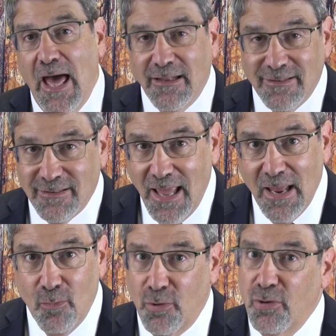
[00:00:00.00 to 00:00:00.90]
out of
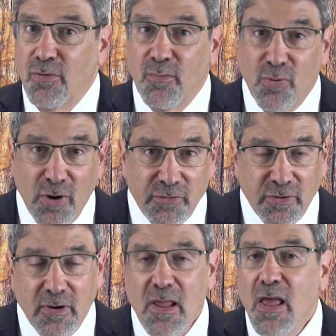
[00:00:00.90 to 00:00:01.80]
state? Were you in
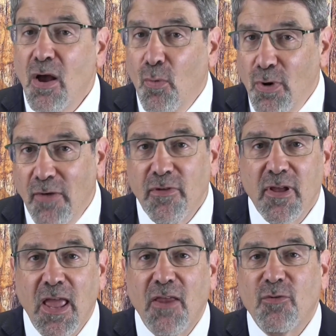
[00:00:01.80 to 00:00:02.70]
prison? Whatever
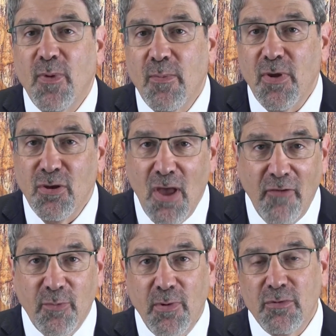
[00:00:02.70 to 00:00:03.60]
the case may be, you
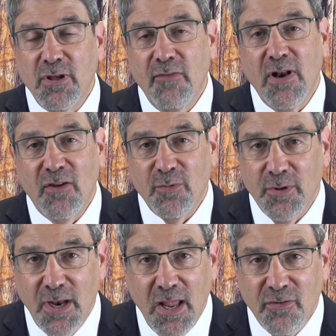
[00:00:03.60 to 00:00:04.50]
have to be able to give an
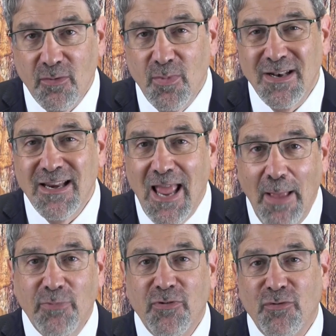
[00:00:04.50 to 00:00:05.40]
explanation. But
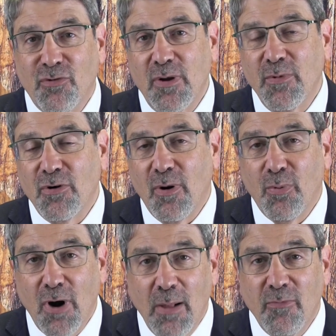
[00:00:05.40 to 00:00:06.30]
gaps in treatment are a
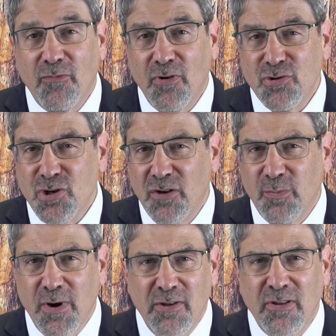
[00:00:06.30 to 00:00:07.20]
problem for a
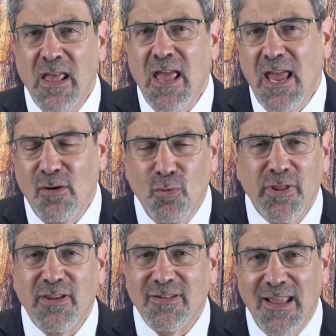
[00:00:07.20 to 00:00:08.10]
judge because it
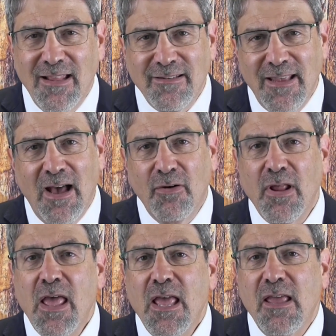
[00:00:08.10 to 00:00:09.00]
really stands
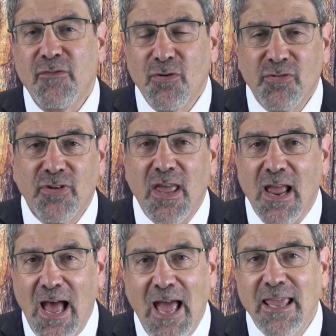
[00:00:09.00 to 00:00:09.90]
out. If you're
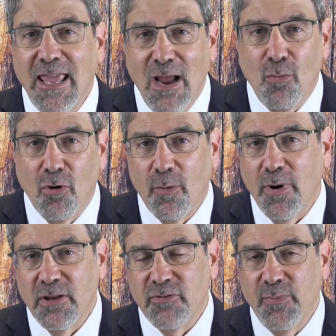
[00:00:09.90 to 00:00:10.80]
saying, I can't work
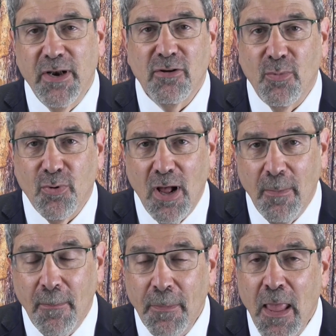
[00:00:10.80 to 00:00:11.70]
because of a medical
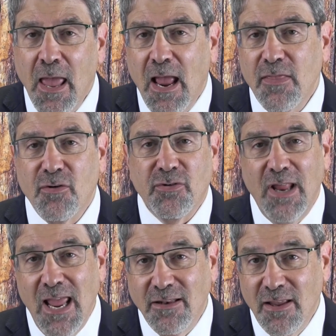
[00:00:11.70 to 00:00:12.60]
problem, and there's
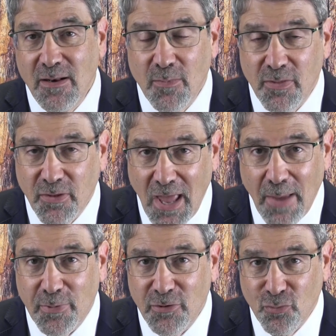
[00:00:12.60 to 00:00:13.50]
an 18-month
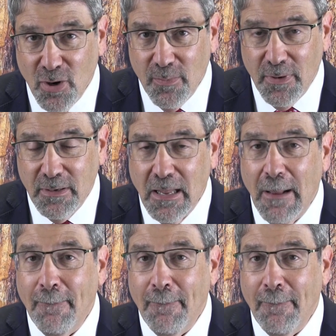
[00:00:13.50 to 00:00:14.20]
gap in treatment,